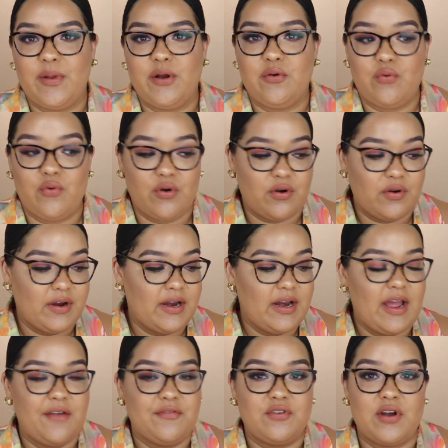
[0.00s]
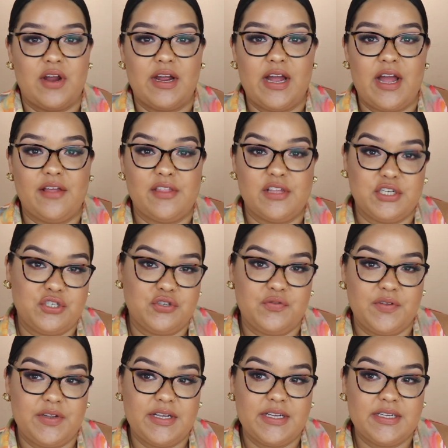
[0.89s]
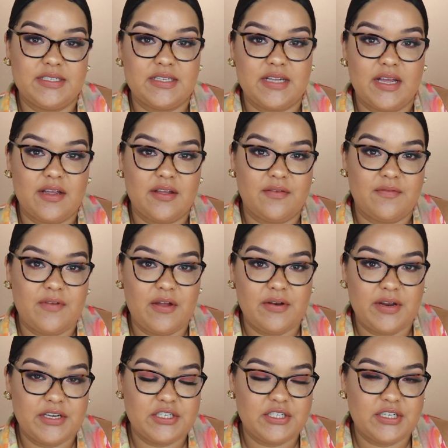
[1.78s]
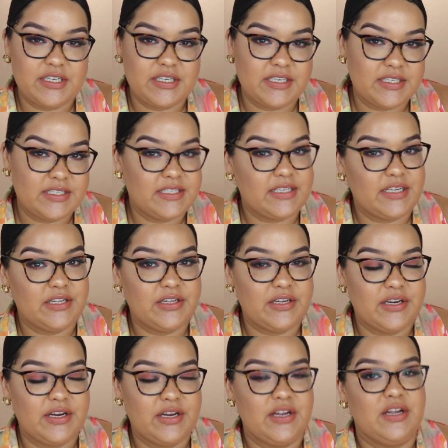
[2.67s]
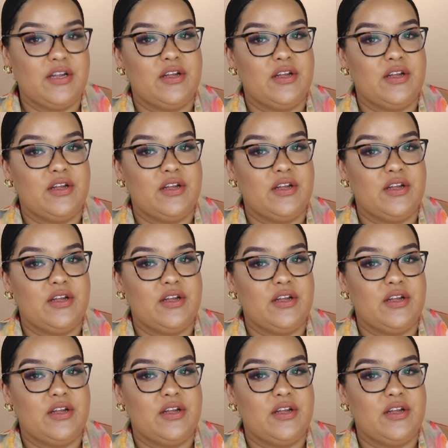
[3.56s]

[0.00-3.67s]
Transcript: and order it after I got the Juvia's like foundation and concealer.